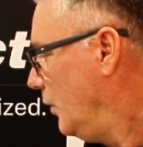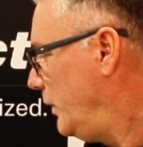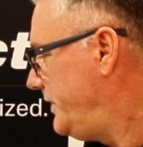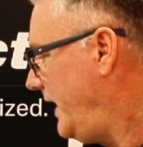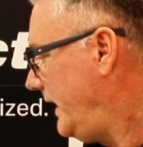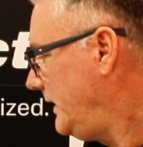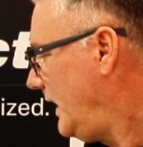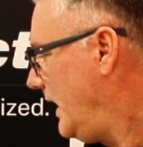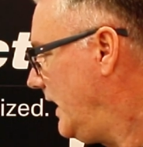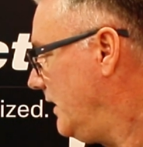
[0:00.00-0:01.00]
We then
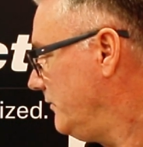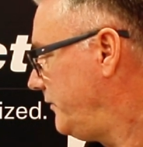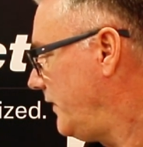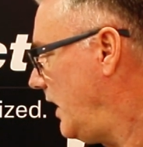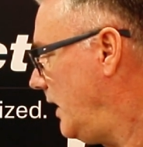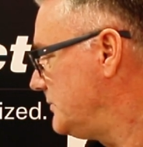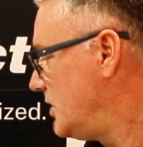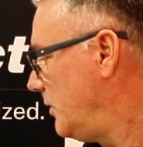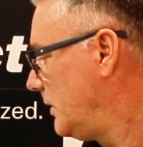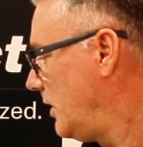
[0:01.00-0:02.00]
have
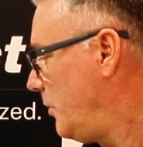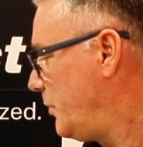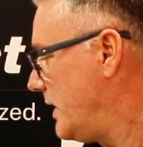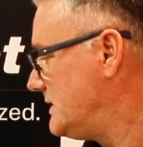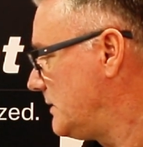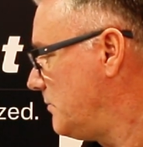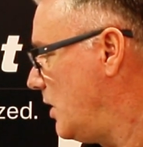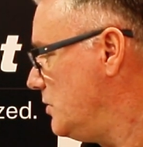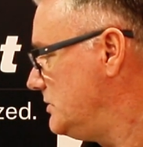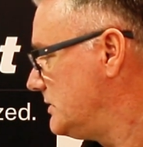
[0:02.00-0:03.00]
terminal operating
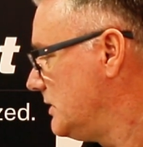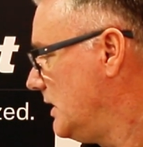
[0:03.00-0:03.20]
mode.